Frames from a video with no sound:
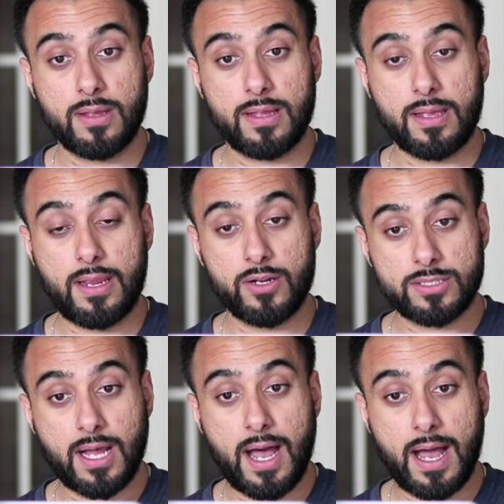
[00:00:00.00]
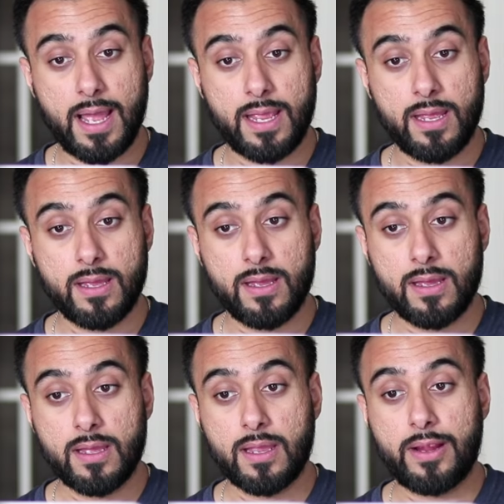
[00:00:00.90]
Here's the high.
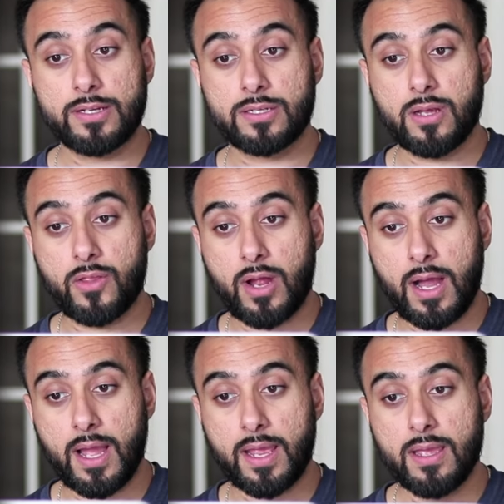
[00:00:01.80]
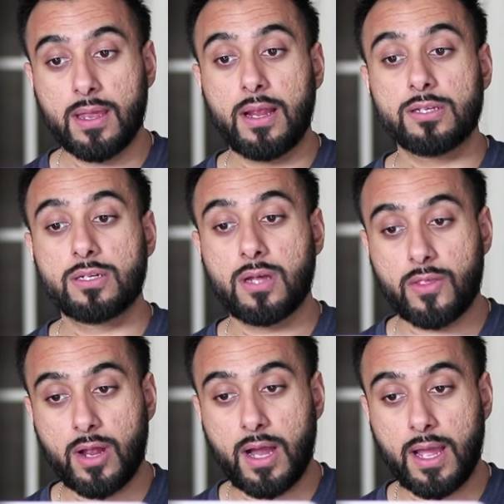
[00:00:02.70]
Here's another high, here's
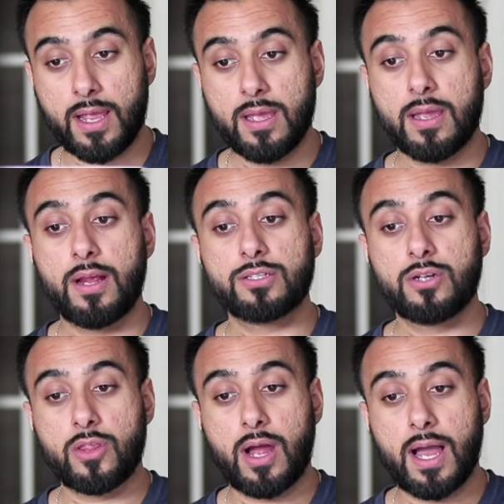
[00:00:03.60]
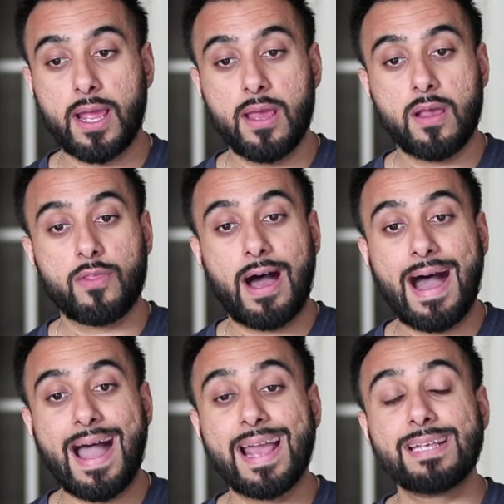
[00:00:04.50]
another high, here's another high. The
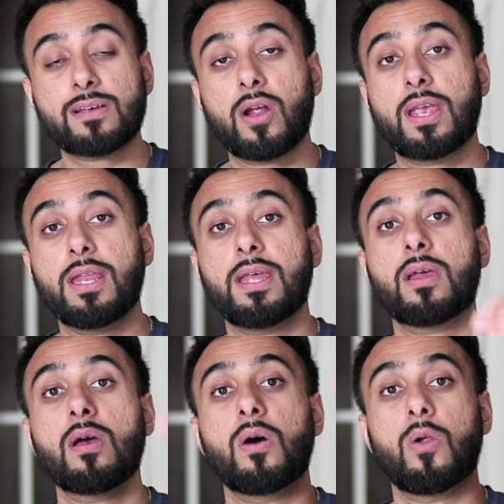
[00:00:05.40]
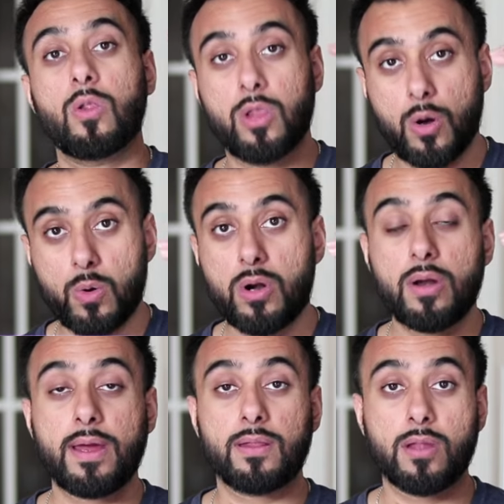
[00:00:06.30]
highs are getting lower
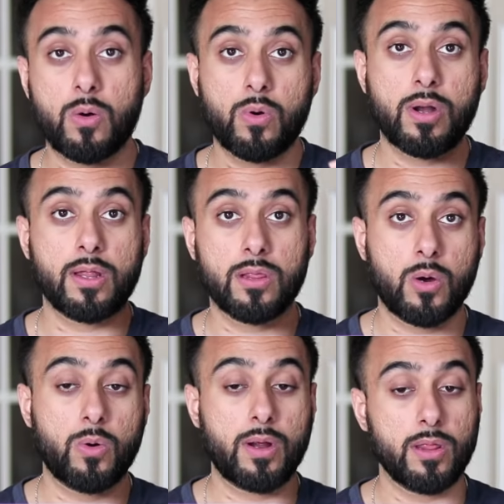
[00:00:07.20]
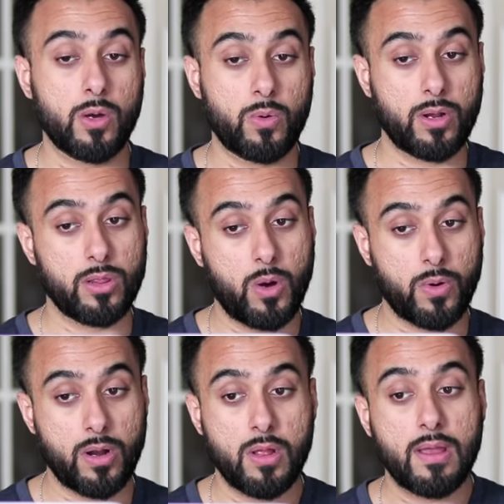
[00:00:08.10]
and lower and lower and lower and
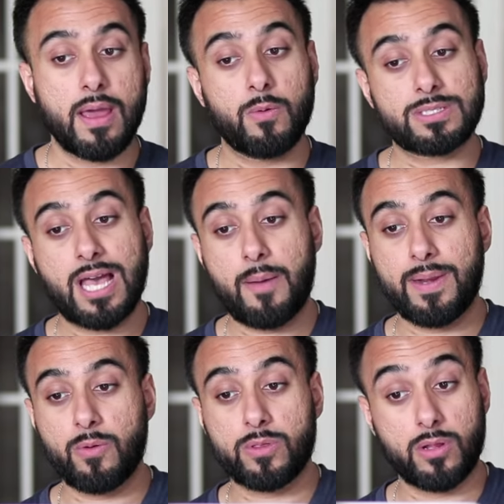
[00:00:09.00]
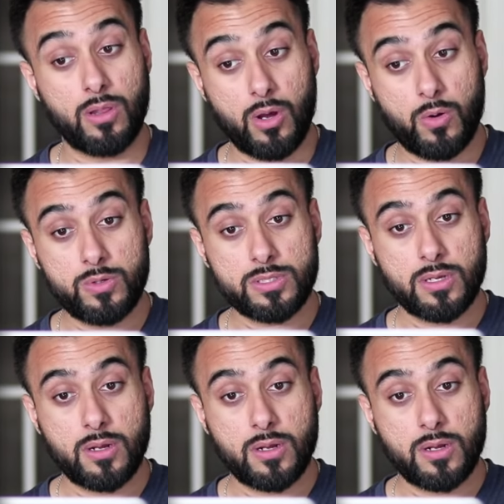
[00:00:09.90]
lower. And what's happening with the lows?